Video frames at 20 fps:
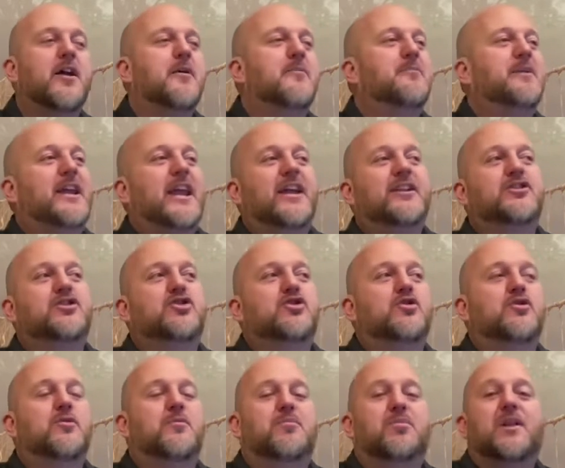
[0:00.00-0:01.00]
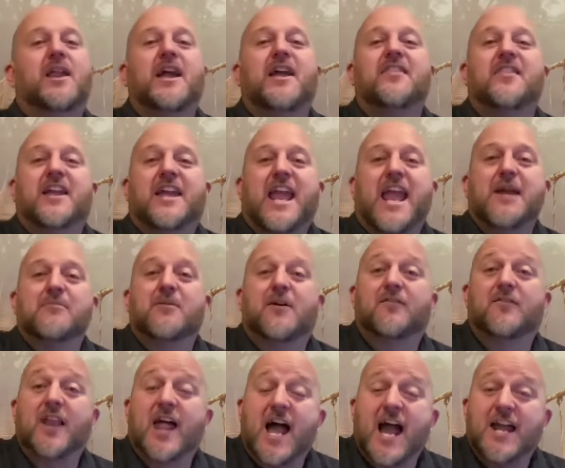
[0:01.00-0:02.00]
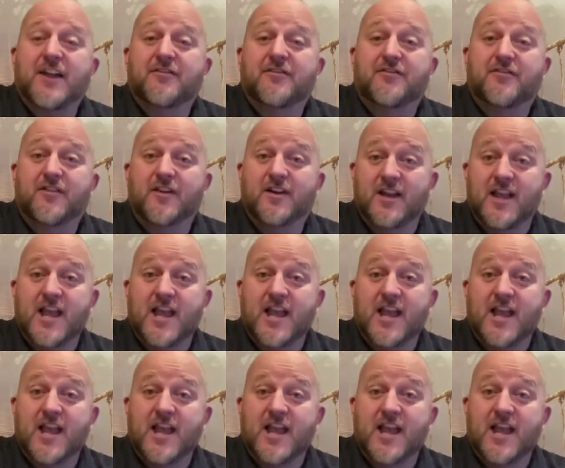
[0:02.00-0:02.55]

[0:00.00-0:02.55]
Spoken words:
begin to play the game of life